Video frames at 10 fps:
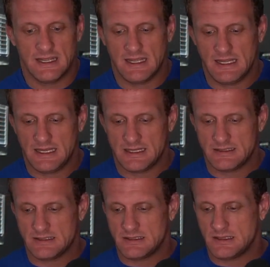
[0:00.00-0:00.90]

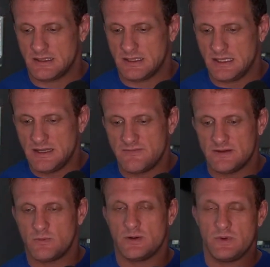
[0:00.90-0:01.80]
And
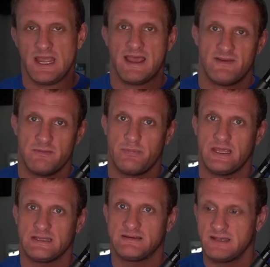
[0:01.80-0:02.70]
even when we have a
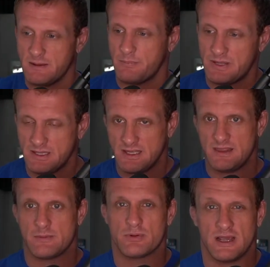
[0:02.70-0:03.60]
big dip in
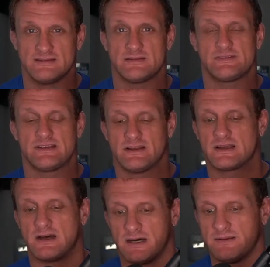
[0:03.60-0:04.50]
the price of
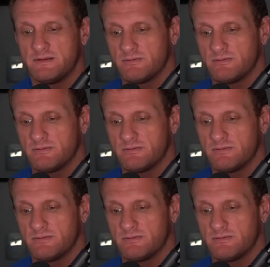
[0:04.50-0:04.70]
silicon,